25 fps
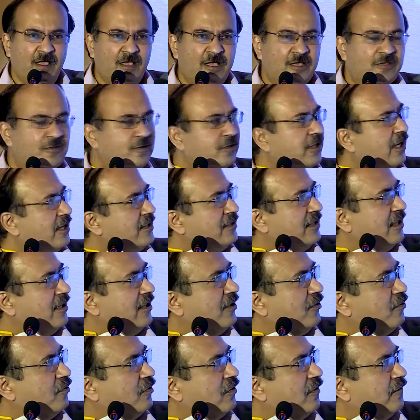So that's the
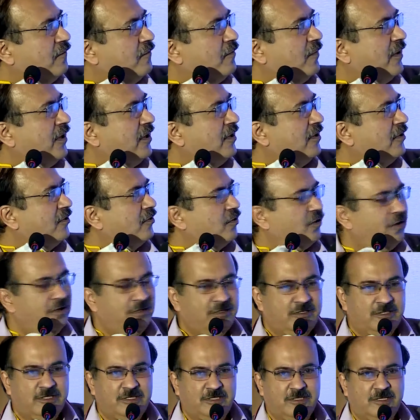hero of my
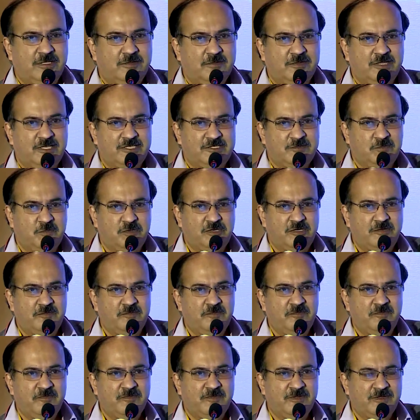talk, the sperm.
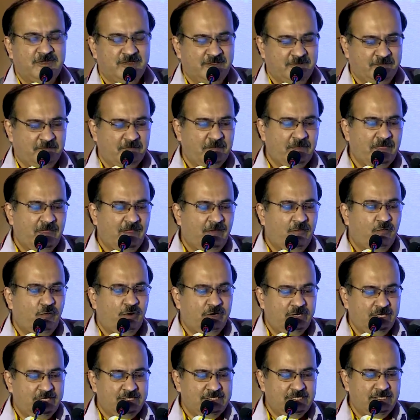
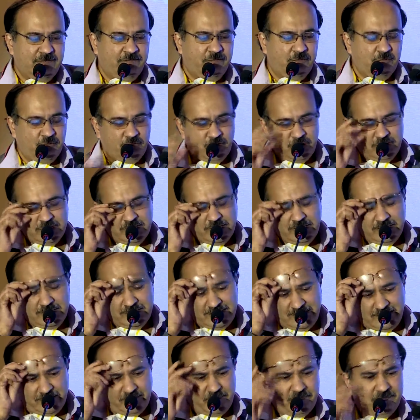What is he? If you go to see, is
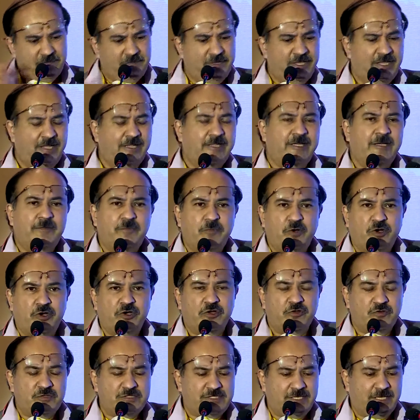the male
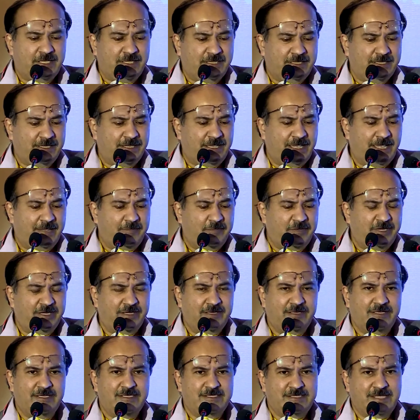reproductive cell, the gamete.
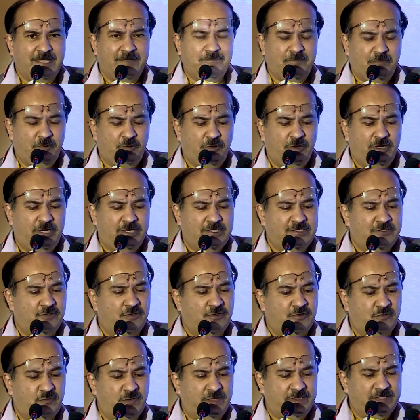He is haploid, he's
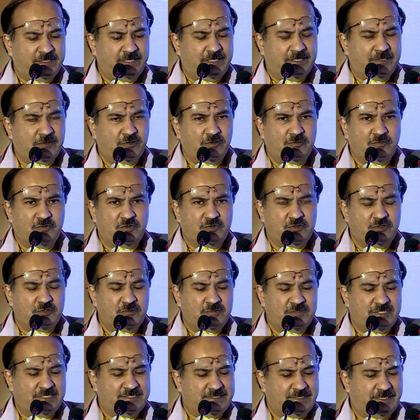got 23 chromosomes,
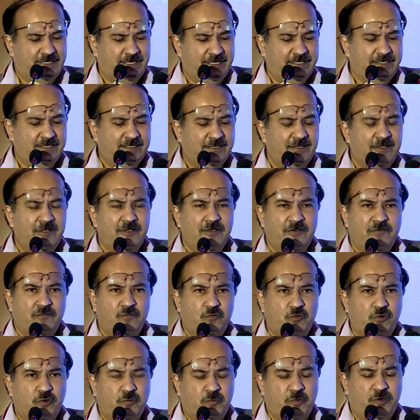his length
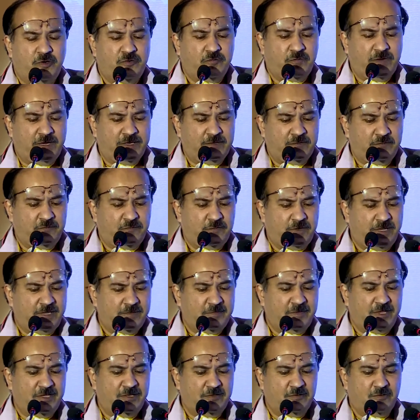4.5 to 5
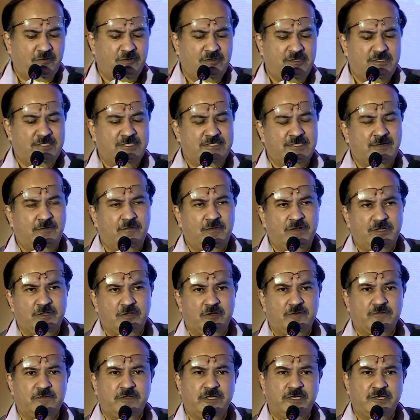microns, is a width
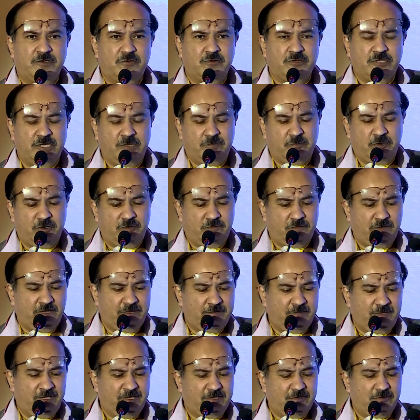of 3 to 3.5
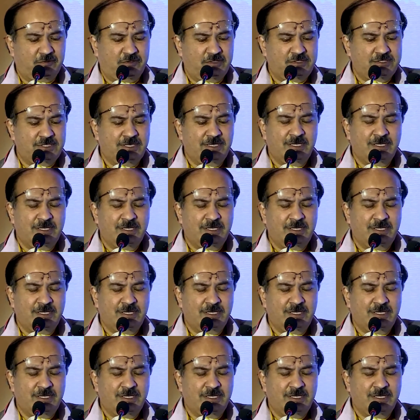microns,